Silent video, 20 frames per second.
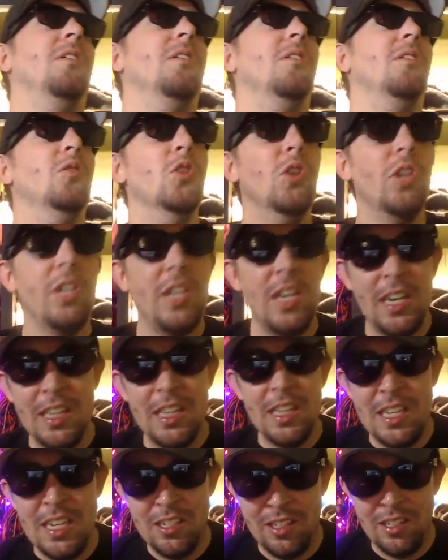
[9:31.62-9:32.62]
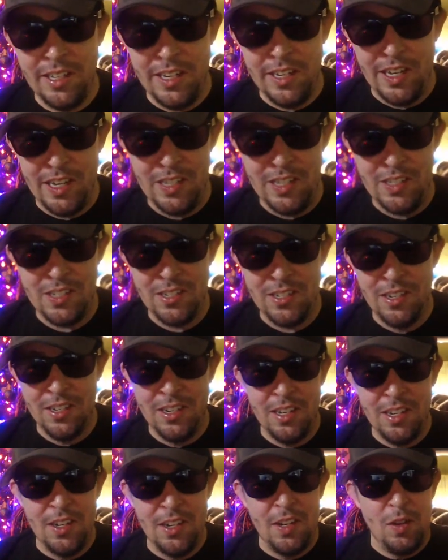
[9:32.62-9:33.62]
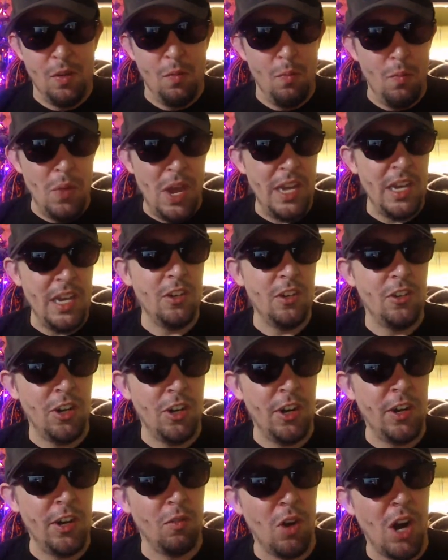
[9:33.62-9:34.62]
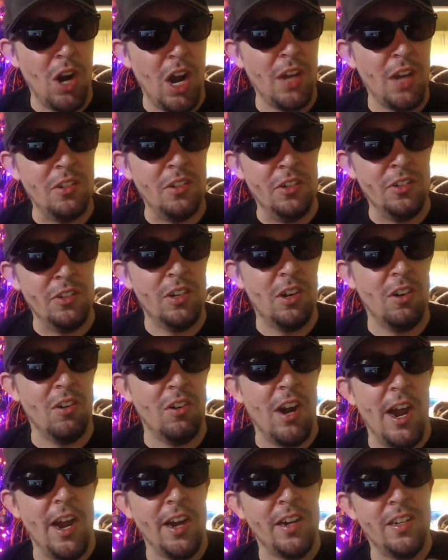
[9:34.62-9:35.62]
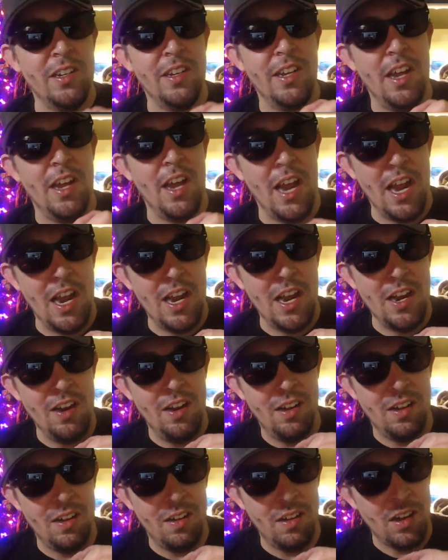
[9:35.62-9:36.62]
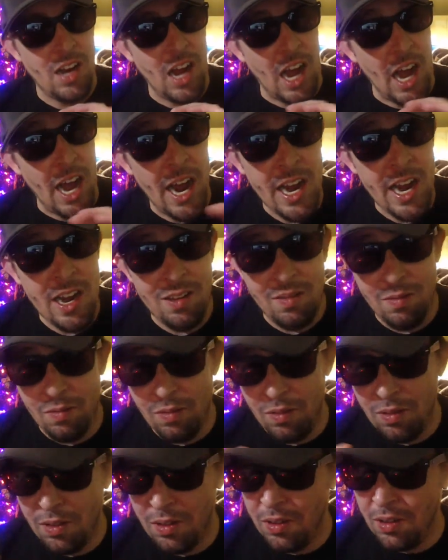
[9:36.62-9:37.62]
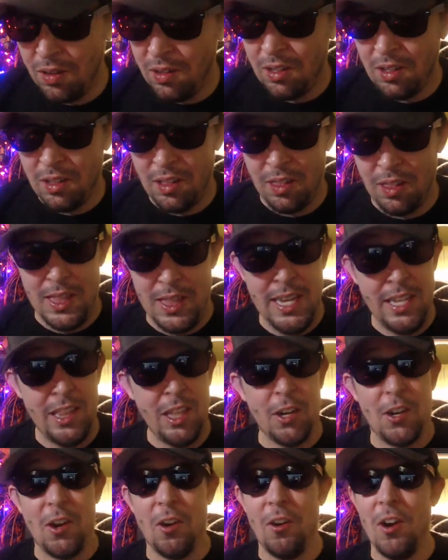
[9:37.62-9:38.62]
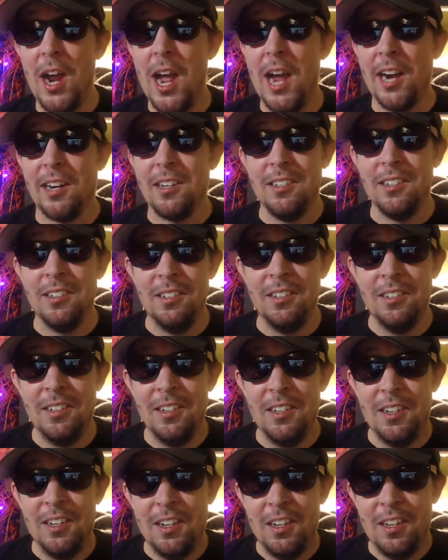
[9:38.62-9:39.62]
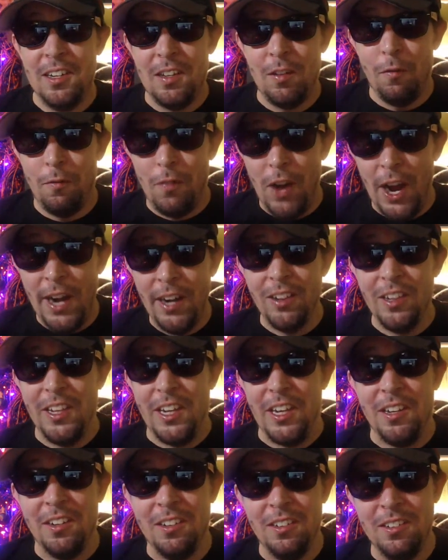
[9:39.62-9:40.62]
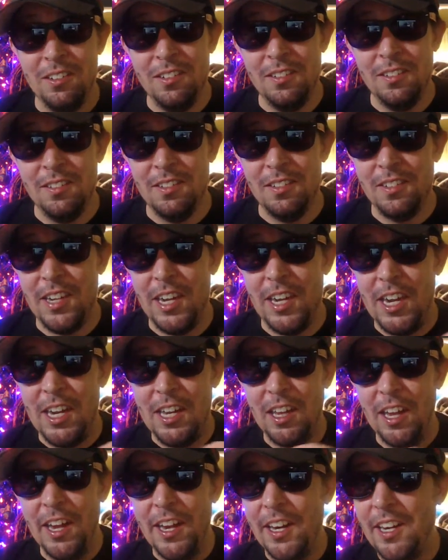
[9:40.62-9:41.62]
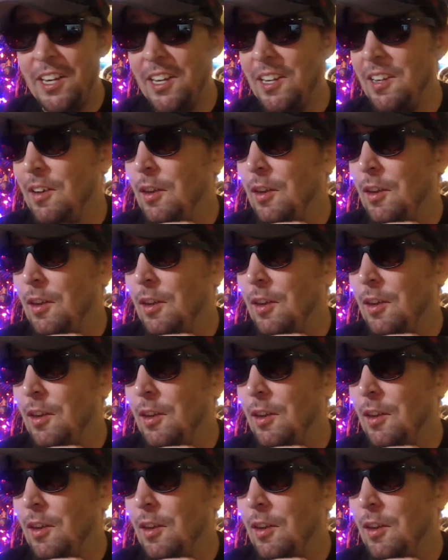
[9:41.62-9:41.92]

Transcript: looking at these leagues, making sure your rosters are correct, and I think they're correct. Finally. And, like,